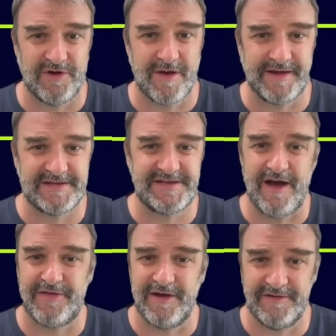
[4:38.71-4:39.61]
coming
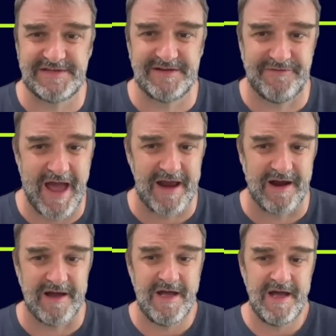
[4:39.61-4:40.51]
south of
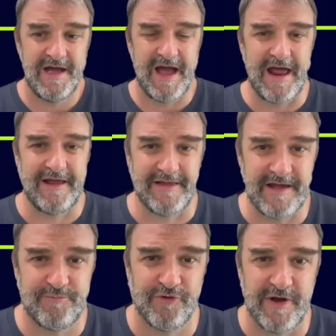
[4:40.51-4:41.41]
Savannah, adding
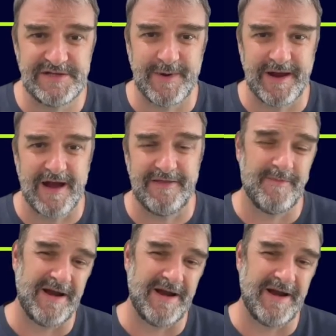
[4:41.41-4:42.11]
that Brunswick on there.